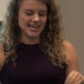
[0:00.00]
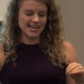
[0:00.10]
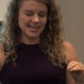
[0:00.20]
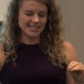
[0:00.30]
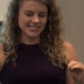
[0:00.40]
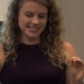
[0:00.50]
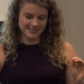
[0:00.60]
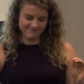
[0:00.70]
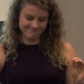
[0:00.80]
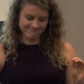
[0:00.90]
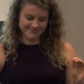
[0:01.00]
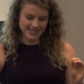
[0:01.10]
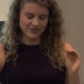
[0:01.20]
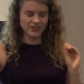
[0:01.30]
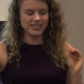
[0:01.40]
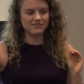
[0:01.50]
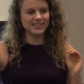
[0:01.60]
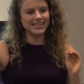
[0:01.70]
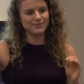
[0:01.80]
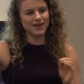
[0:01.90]
if you think
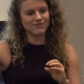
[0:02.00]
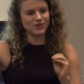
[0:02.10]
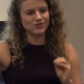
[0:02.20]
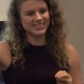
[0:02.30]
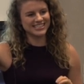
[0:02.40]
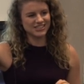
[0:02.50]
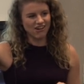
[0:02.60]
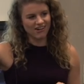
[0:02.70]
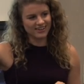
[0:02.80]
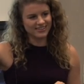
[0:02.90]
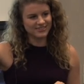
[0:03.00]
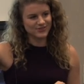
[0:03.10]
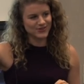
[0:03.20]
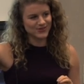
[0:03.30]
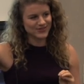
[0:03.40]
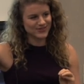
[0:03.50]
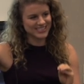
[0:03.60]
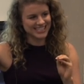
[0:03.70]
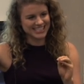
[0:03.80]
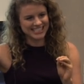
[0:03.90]
about like a Pavlovian dog, or what's
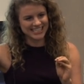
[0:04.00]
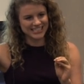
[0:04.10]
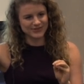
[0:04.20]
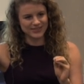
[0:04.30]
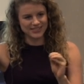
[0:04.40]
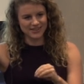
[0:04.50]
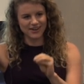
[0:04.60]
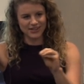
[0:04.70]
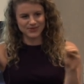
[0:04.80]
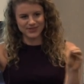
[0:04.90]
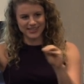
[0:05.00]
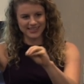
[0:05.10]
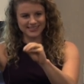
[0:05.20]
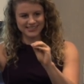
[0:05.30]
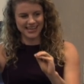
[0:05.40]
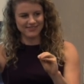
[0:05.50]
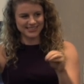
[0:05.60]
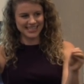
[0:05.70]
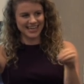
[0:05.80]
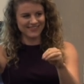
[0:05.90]
that study with the dogs where they have
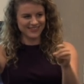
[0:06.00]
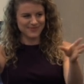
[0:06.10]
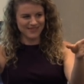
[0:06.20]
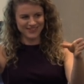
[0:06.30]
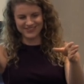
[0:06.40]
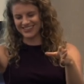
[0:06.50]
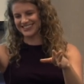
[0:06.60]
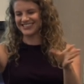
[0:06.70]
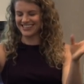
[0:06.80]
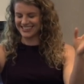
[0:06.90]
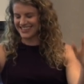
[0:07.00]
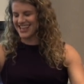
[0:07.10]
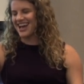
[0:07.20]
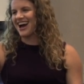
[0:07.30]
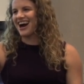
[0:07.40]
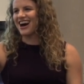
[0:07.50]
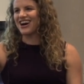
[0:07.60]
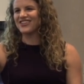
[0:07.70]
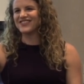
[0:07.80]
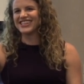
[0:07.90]
saliva, Pavlovian, yeah.
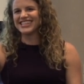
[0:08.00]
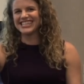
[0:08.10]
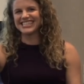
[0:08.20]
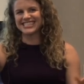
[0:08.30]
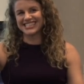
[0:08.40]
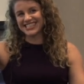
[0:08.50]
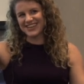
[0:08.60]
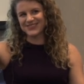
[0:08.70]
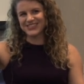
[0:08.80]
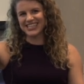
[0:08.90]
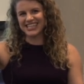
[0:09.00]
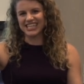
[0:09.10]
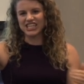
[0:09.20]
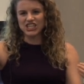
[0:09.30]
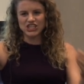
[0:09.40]
It's the same sort of thing.